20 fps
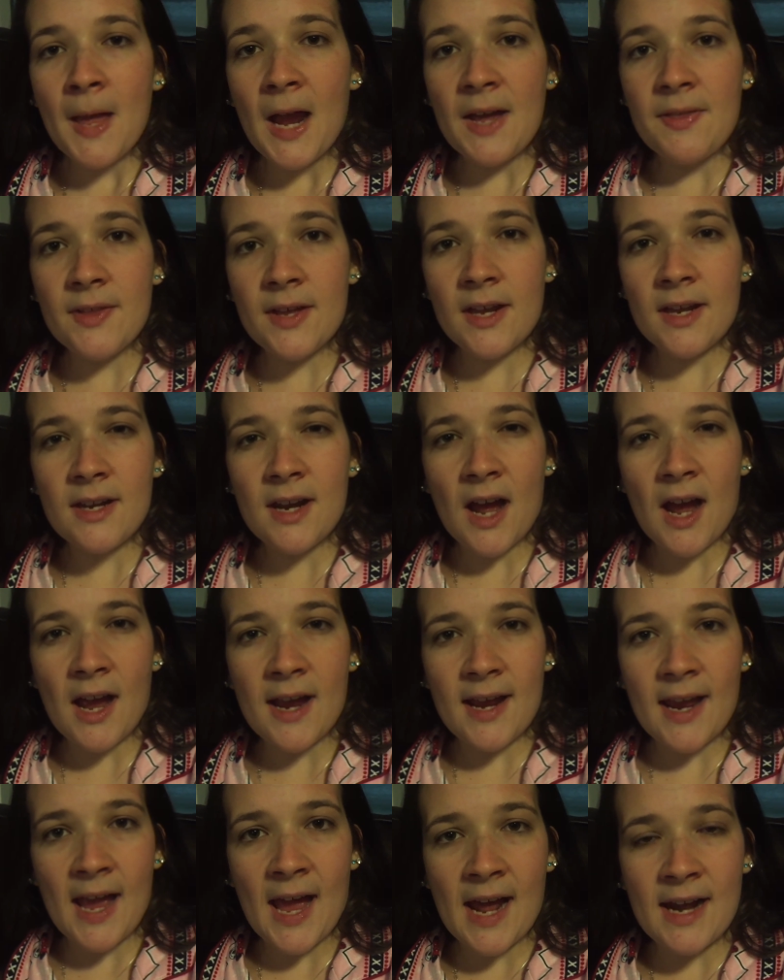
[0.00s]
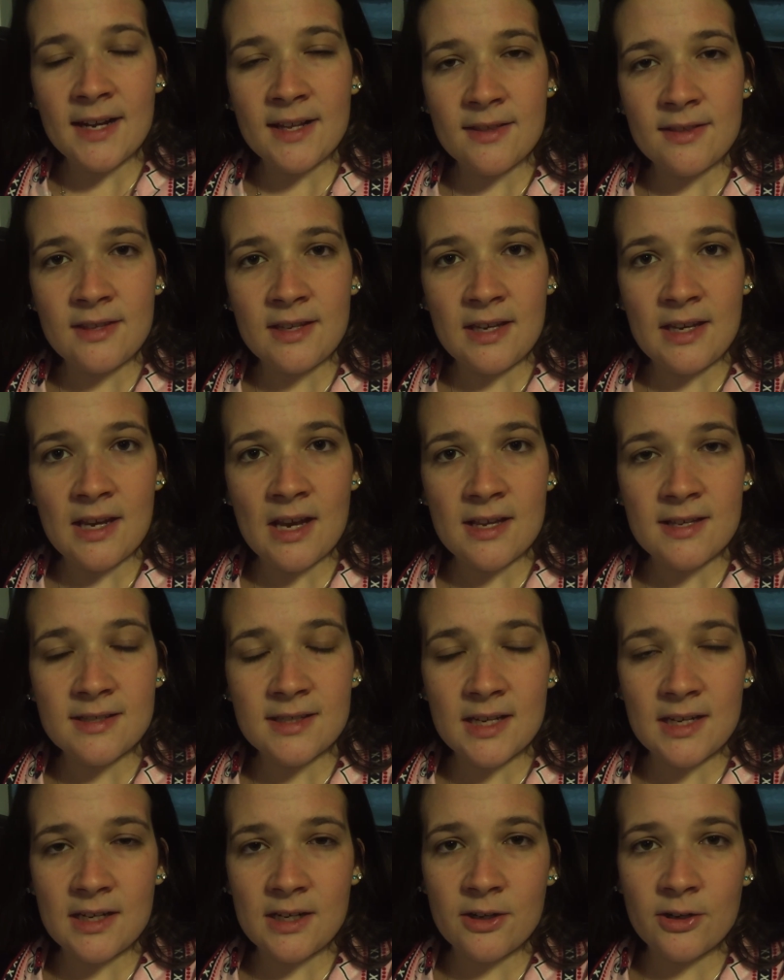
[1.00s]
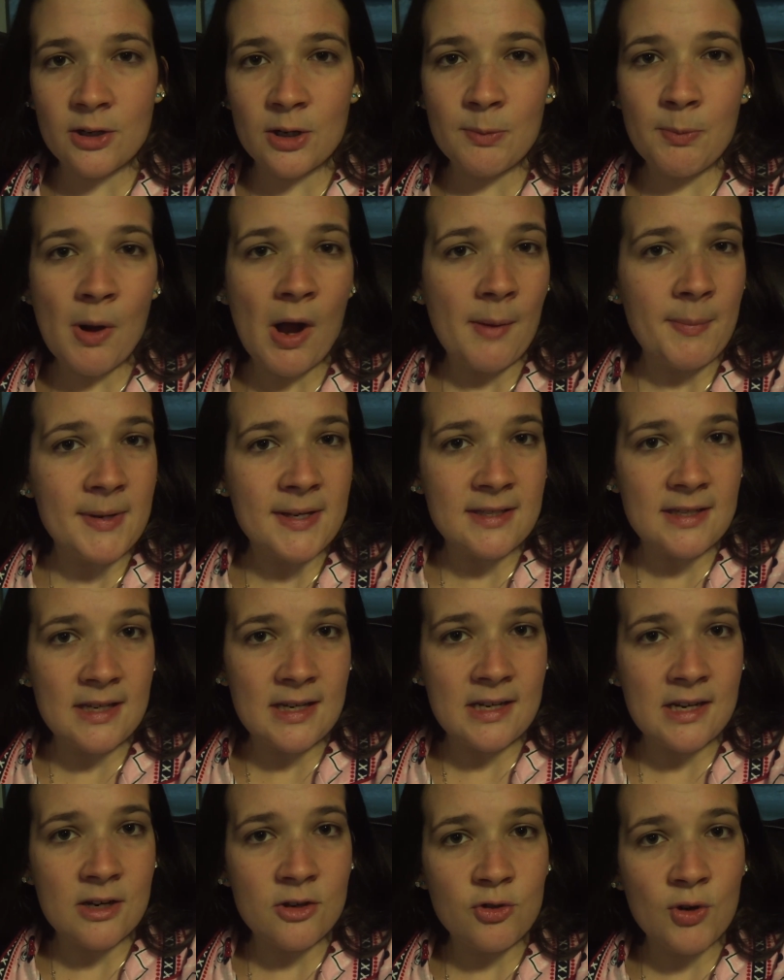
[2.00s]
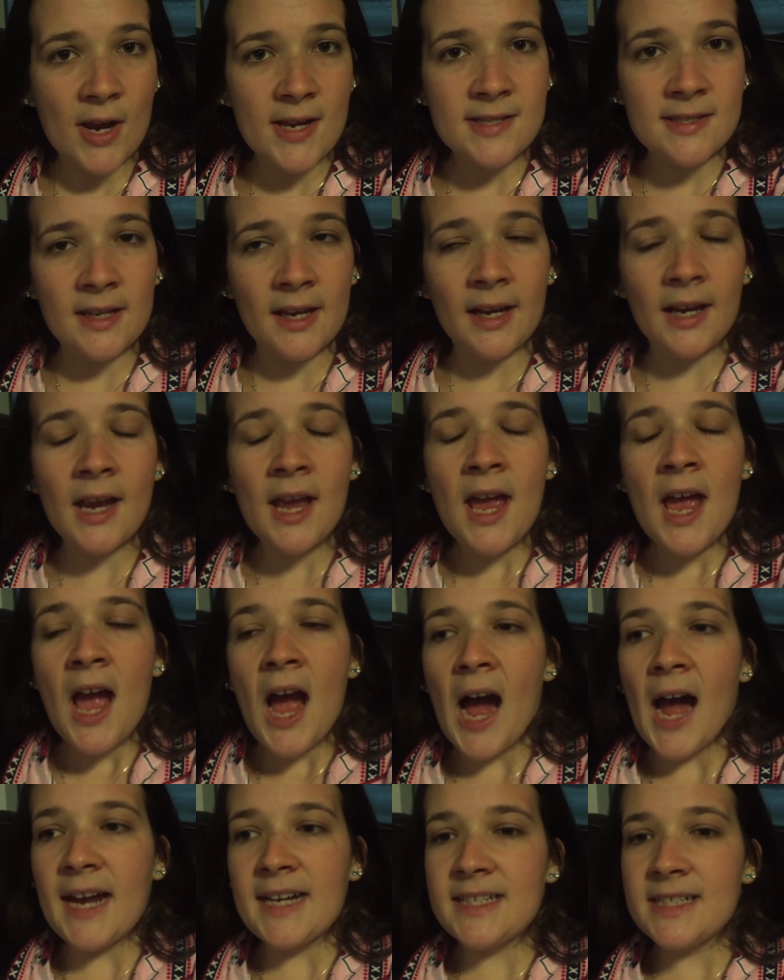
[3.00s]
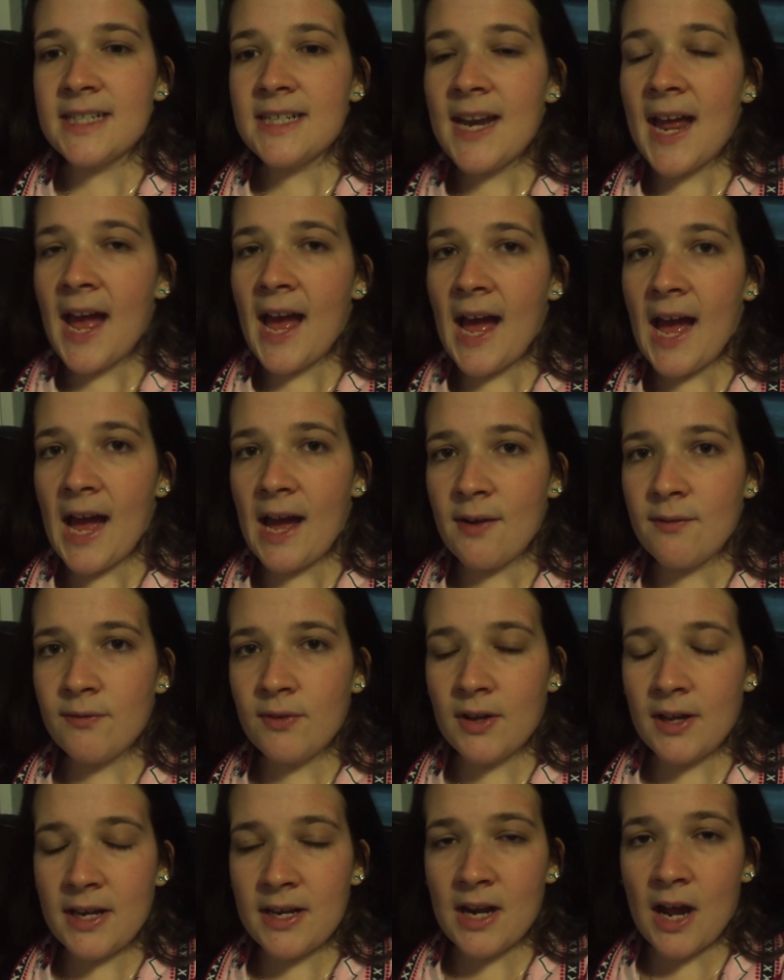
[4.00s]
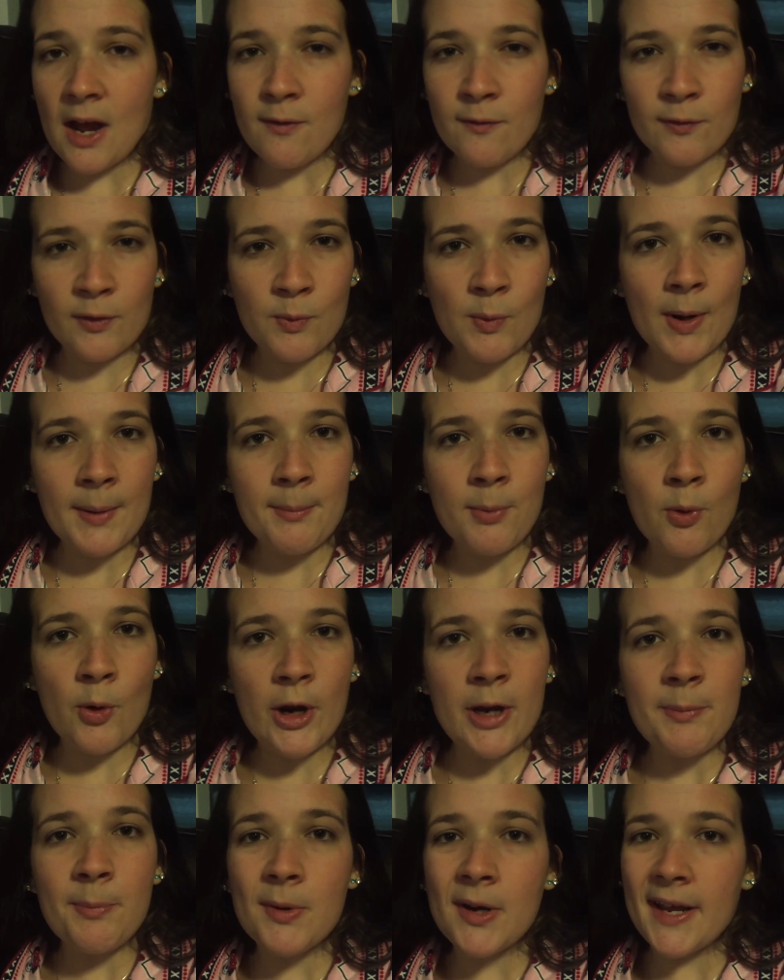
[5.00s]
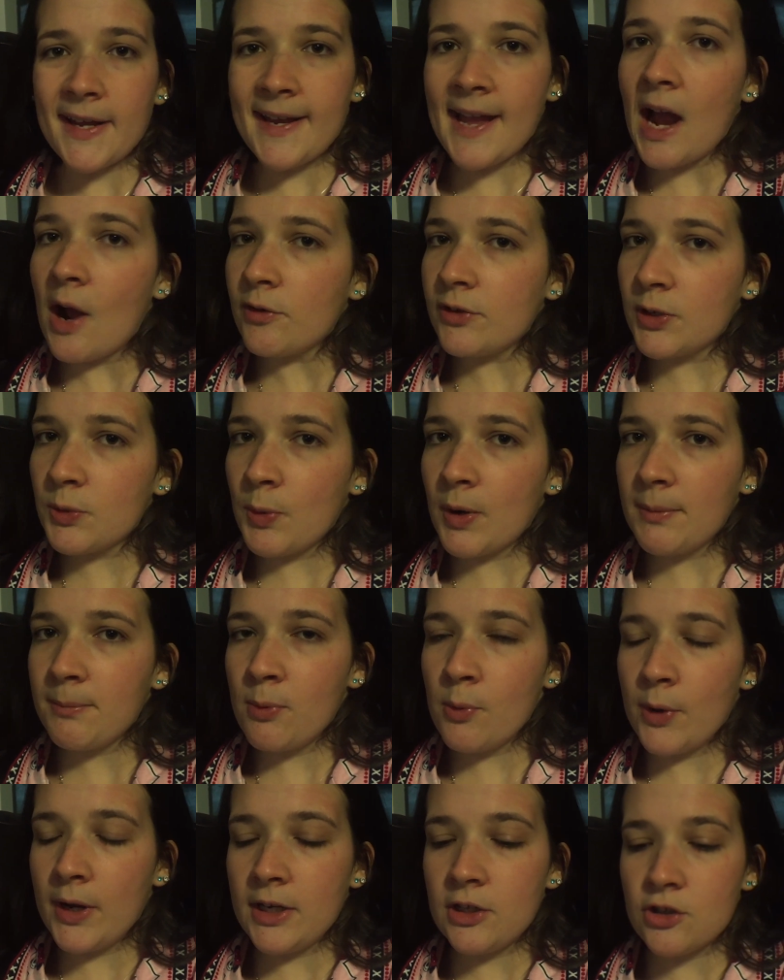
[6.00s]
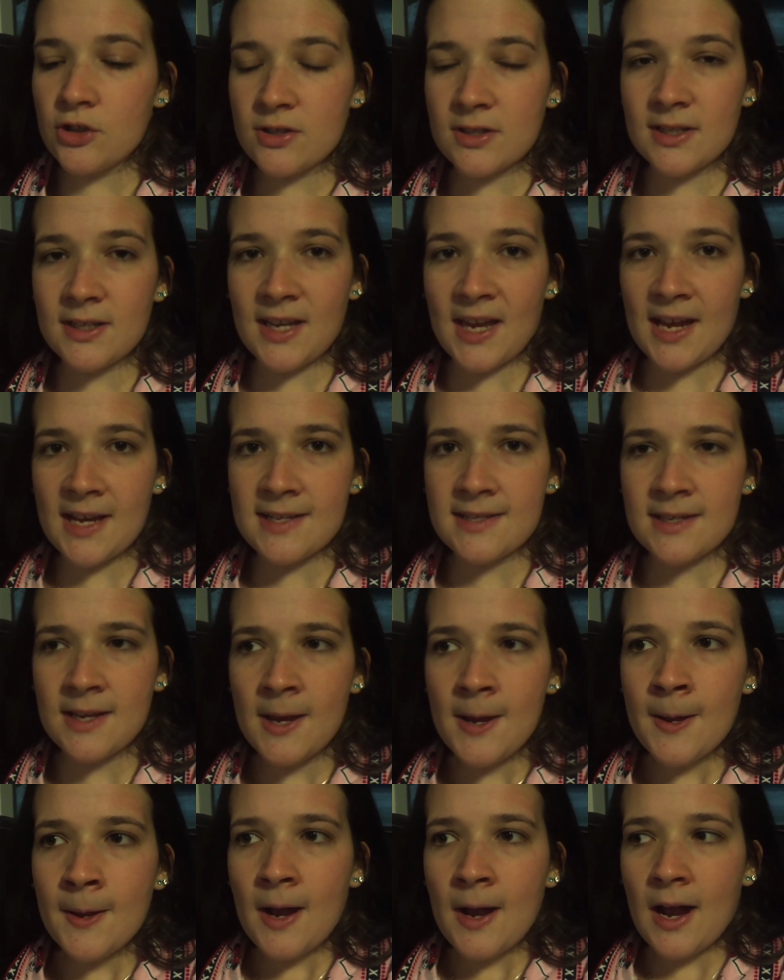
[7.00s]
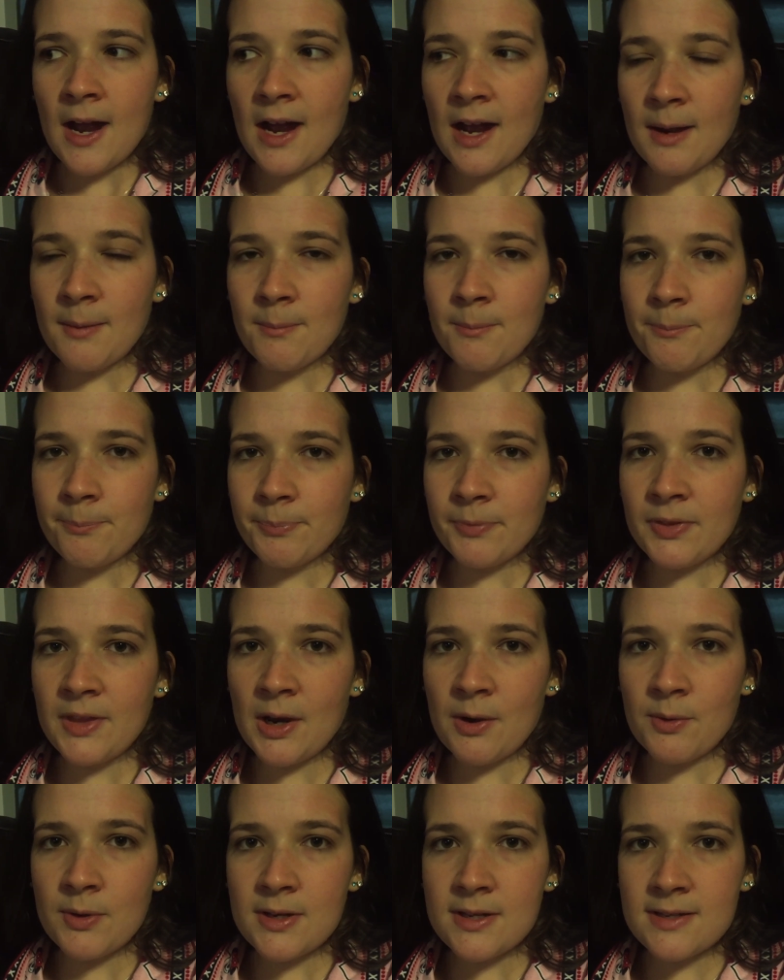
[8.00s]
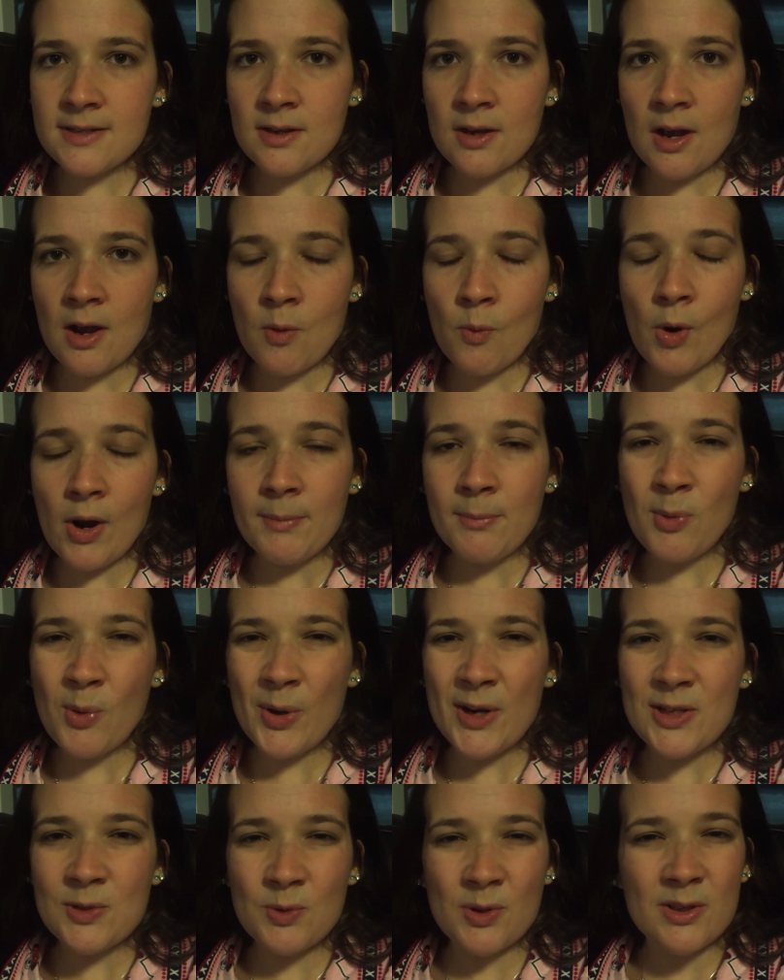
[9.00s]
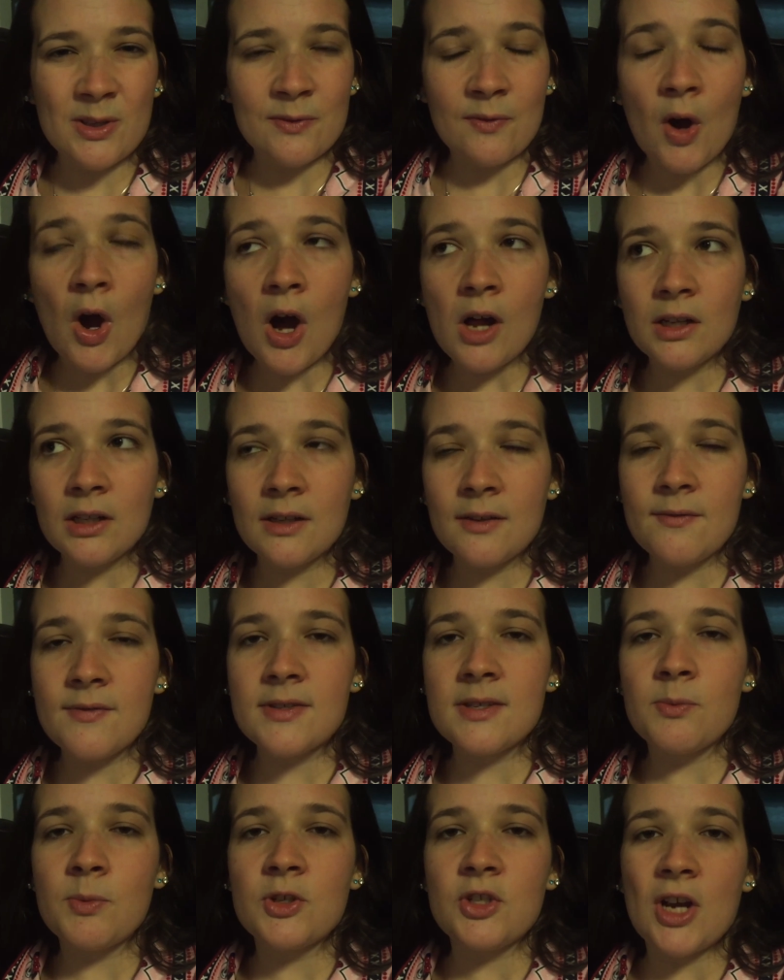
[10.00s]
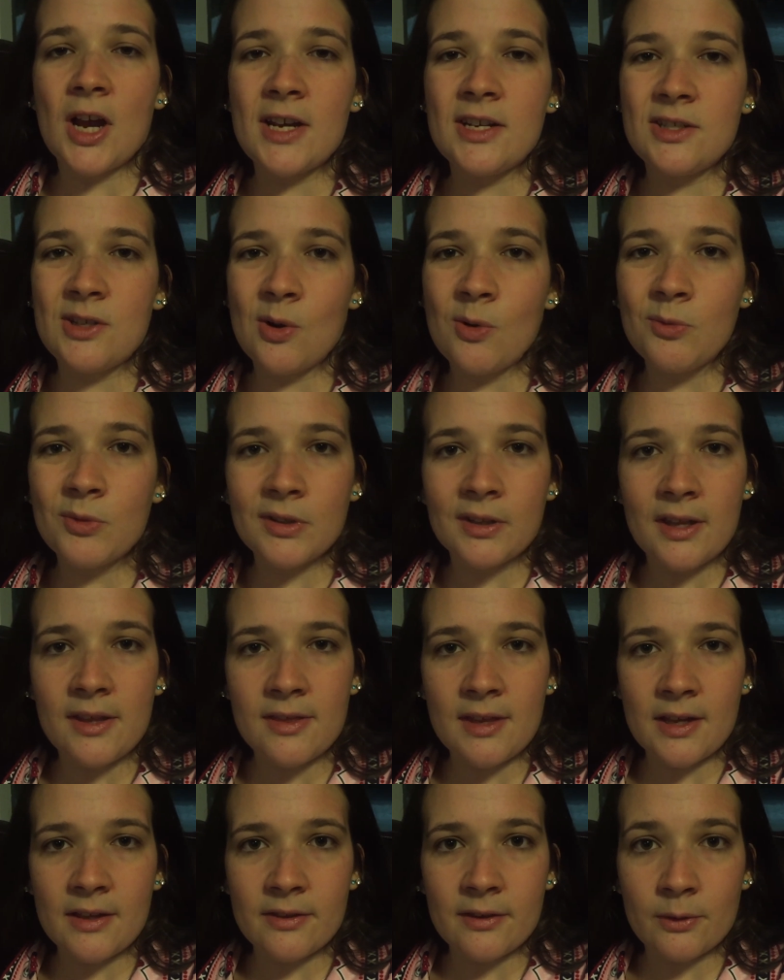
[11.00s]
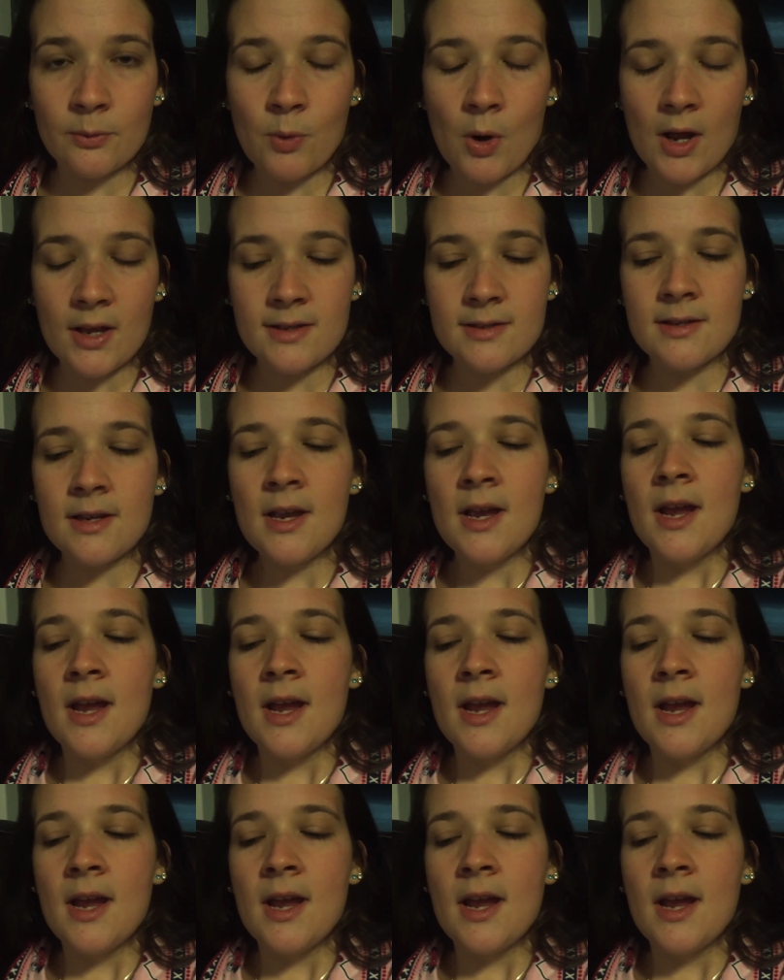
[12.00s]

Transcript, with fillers: And then I added the Skinny Girl poppy seed dressing. I didn't have enough for one point, but I counted one point just in case um, there was one point's worth of olives, which I don't really think there was.